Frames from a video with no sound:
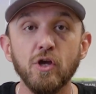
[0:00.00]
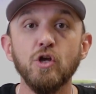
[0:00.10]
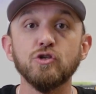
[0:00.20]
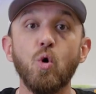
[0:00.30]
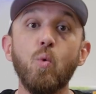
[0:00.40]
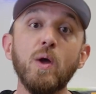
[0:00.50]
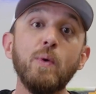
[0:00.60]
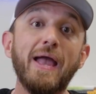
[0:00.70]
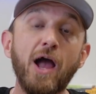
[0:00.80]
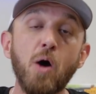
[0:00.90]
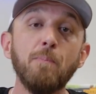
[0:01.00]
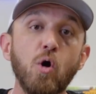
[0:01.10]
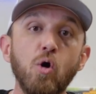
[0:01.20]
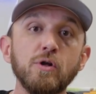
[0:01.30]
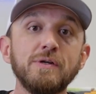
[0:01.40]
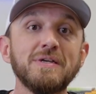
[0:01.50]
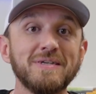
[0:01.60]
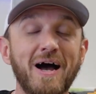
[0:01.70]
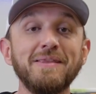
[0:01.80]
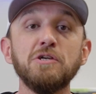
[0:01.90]
So when we help Kohler
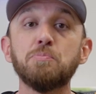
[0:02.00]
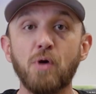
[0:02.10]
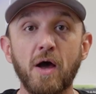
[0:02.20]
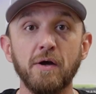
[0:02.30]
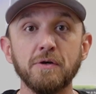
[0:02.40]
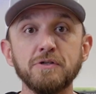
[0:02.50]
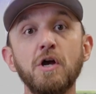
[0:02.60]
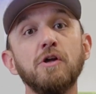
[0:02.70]
design these products